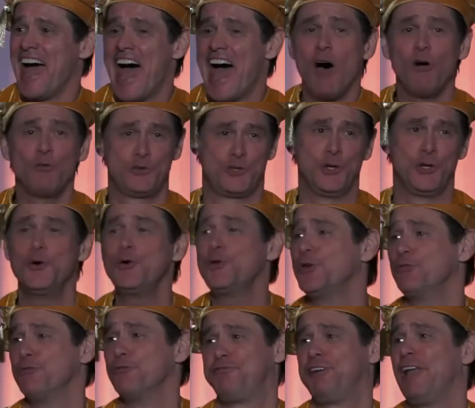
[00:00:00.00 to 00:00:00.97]
How do
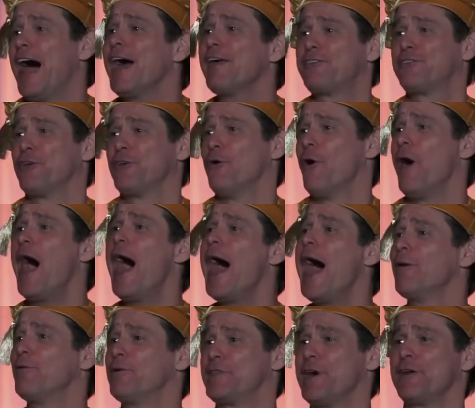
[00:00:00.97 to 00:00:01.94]
you fly so
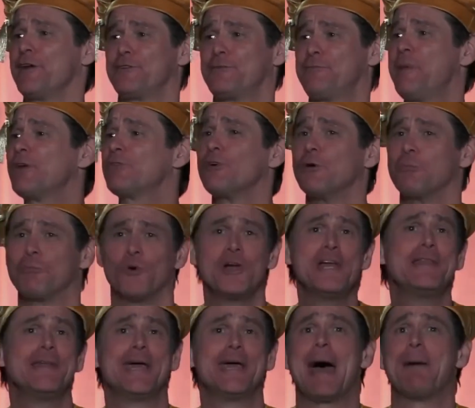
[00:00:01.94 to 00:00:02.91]
high without a special
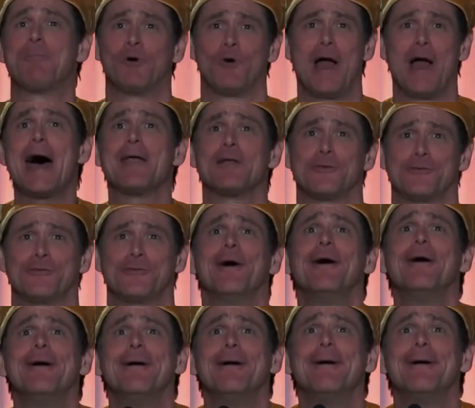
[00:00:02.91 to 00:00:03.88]
breathing
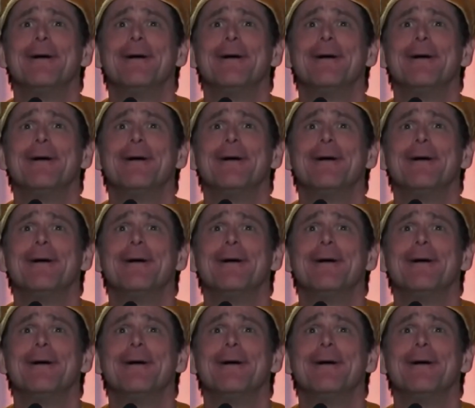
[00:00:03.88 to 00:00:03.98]
apparatus?